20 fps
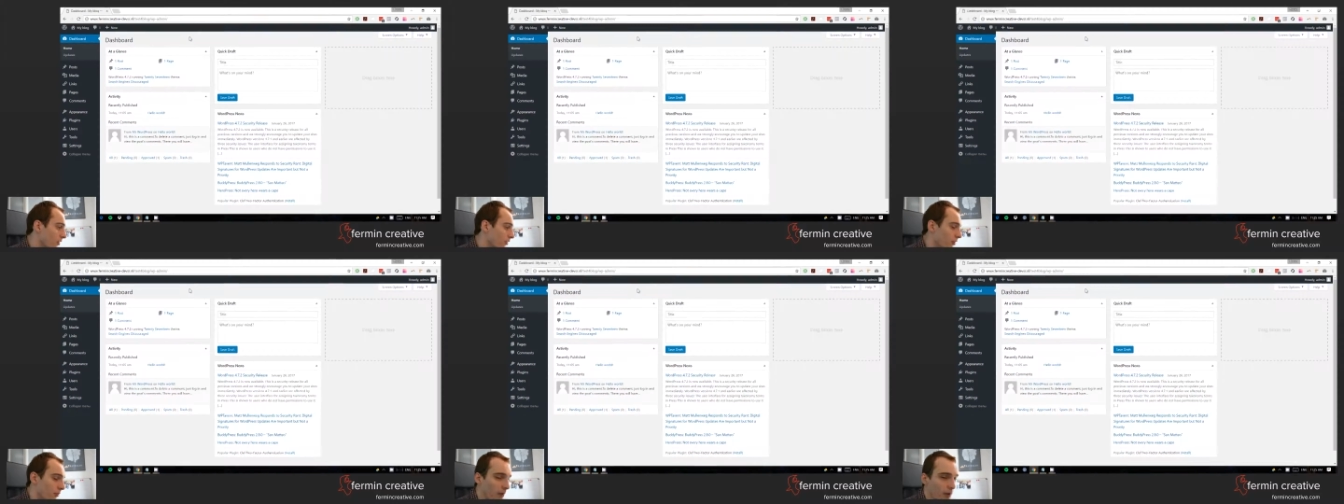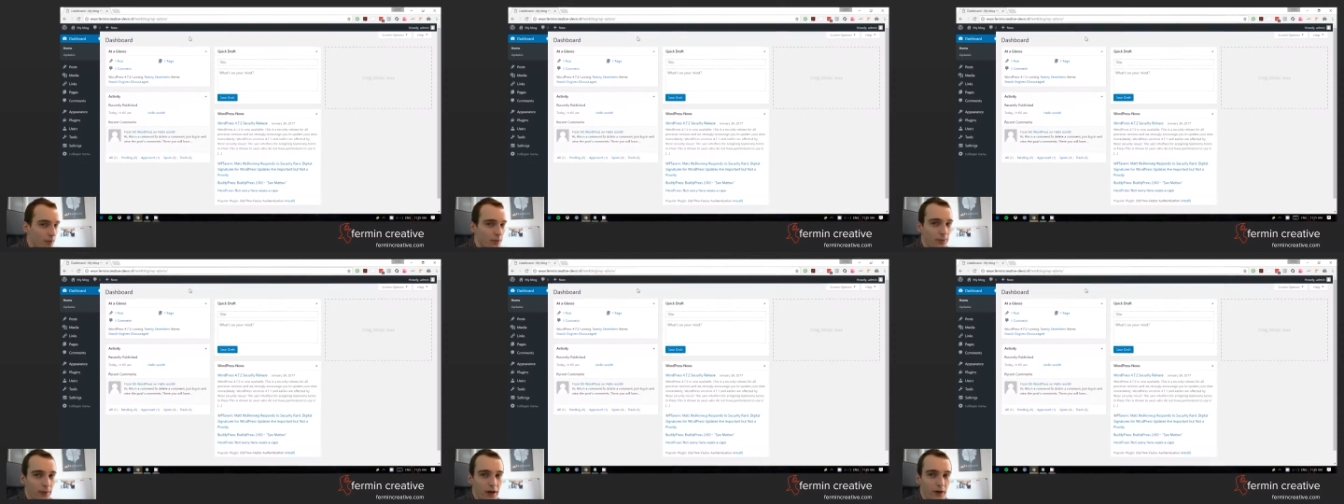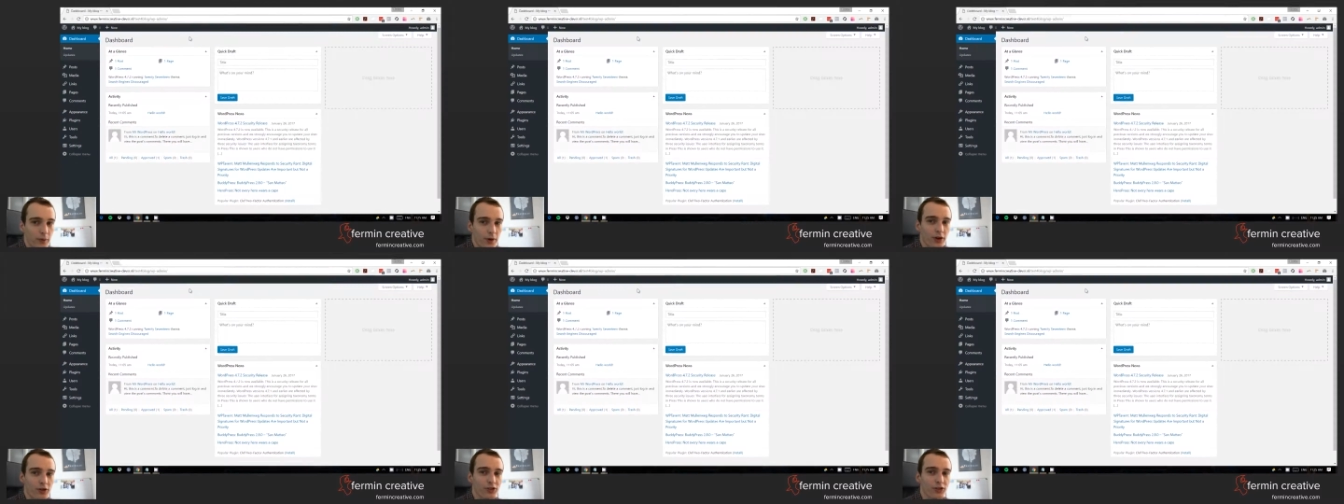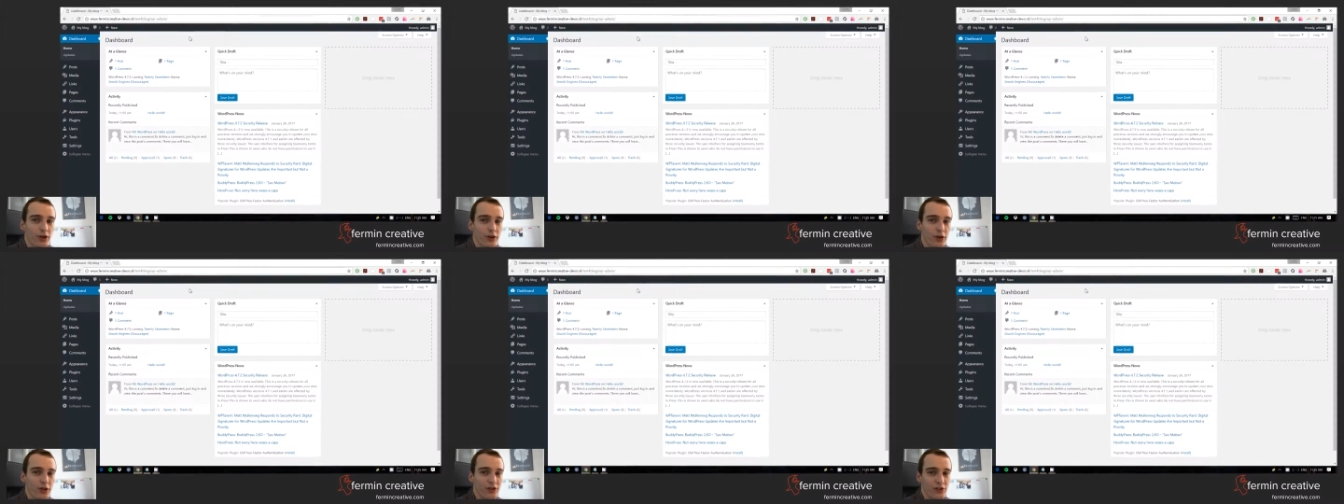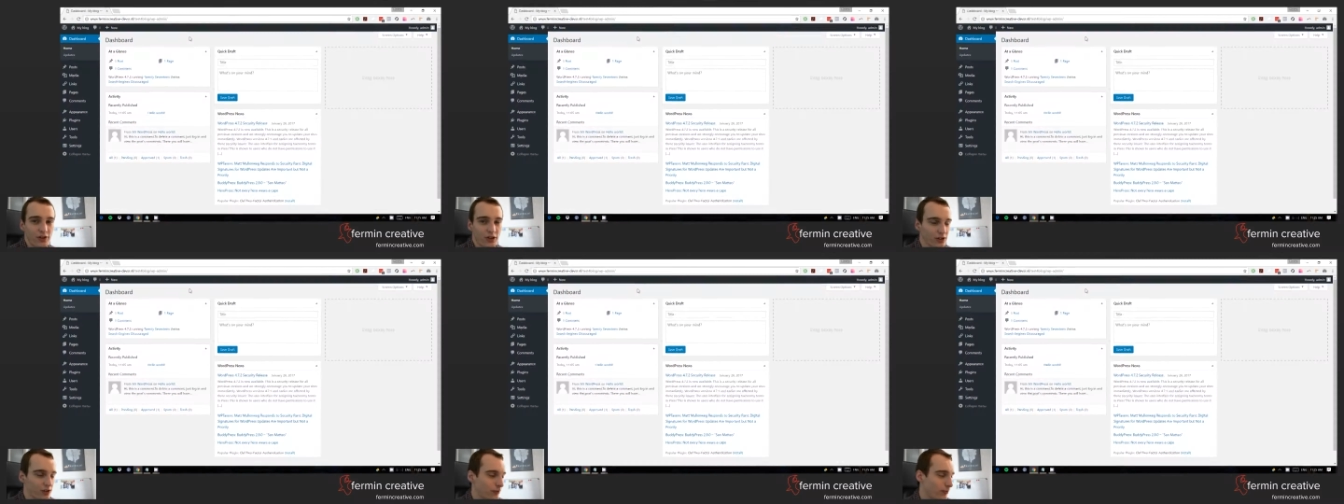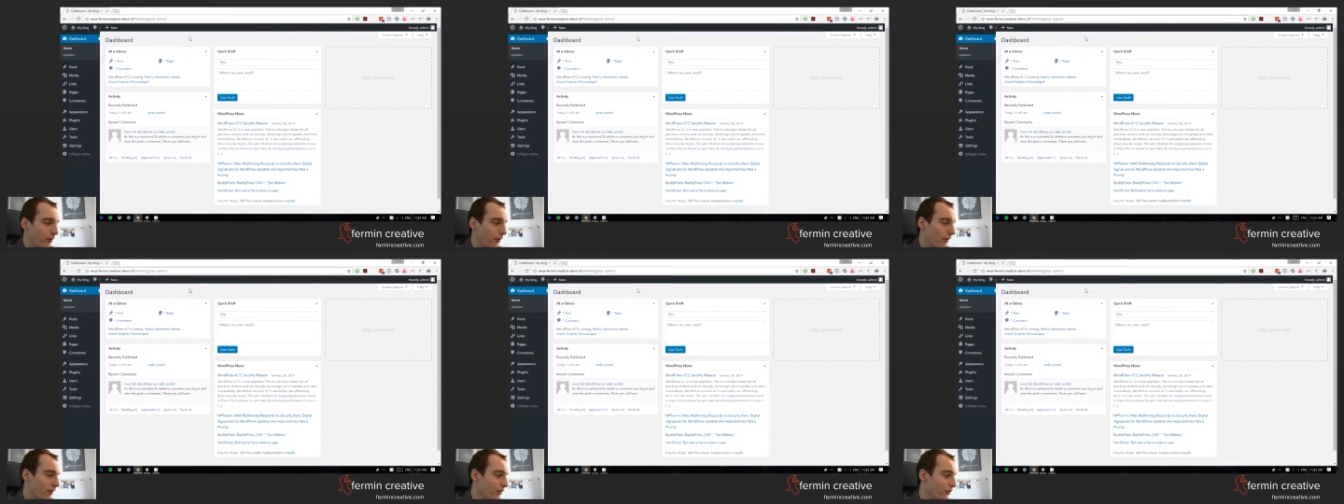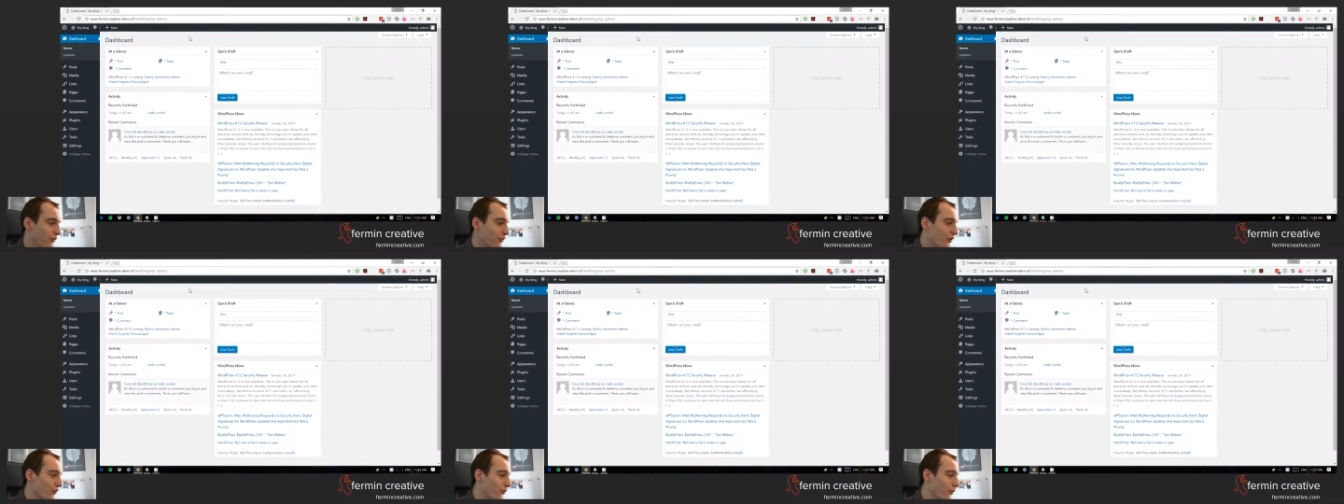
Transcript: The moment, by the way, you start installing some plugins,